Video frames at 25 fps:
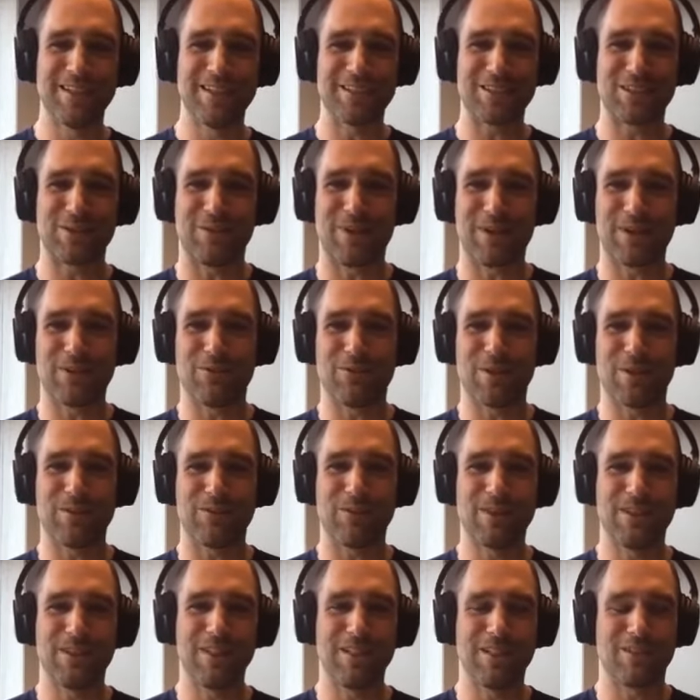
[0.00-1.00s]
So I
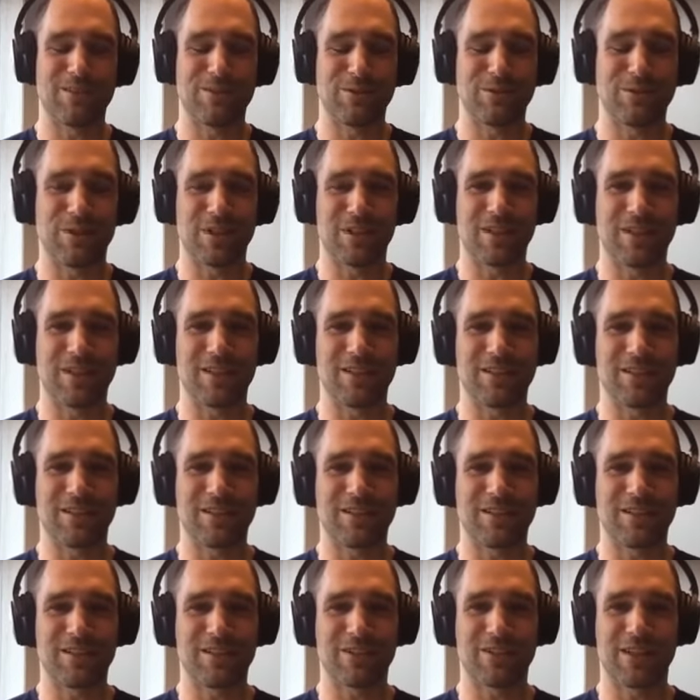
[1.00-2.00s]
think we need to
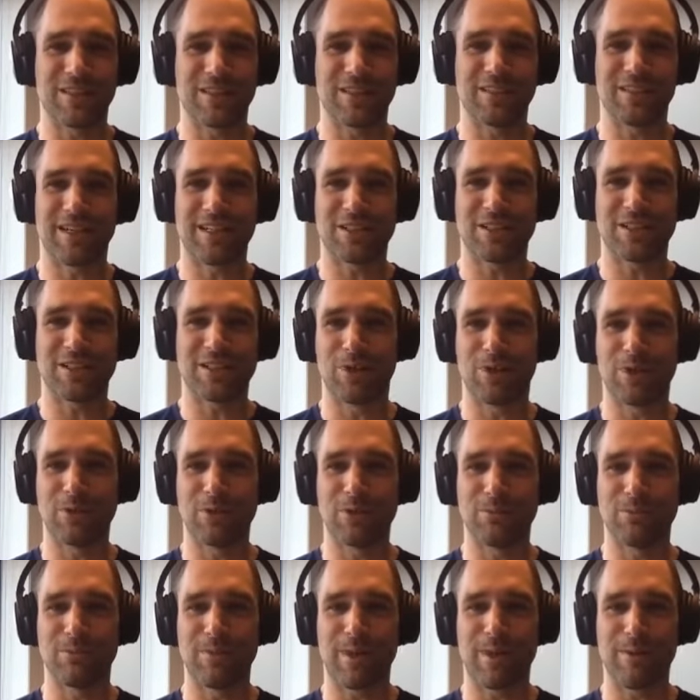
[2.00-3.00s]
create a nice
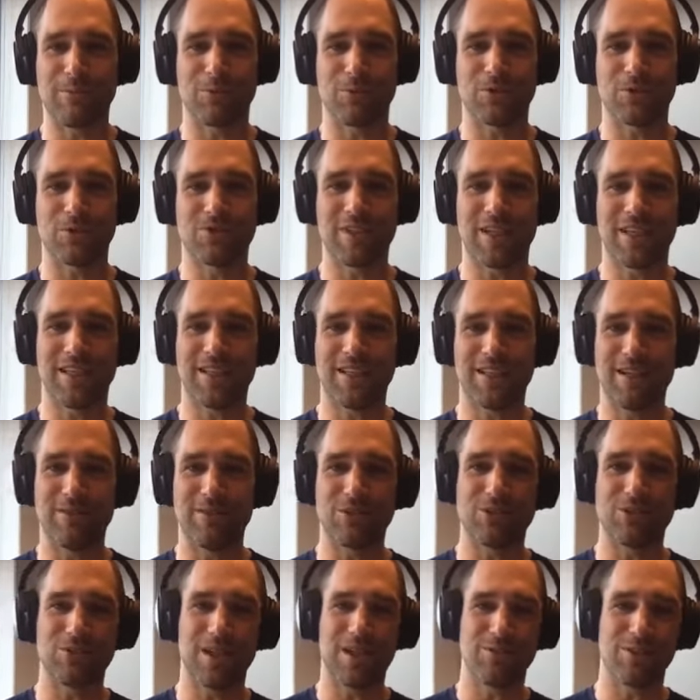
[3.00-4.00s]
roadmap for 10, 11,
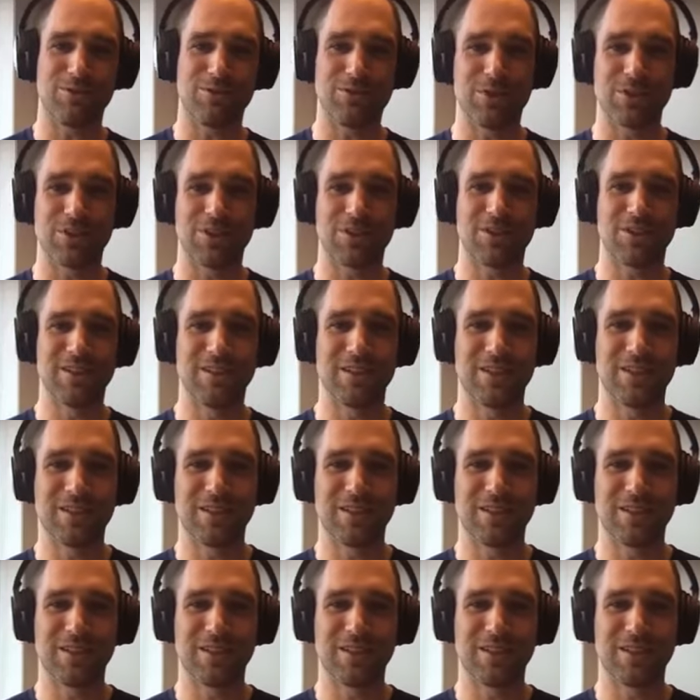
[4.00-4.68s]
12 and further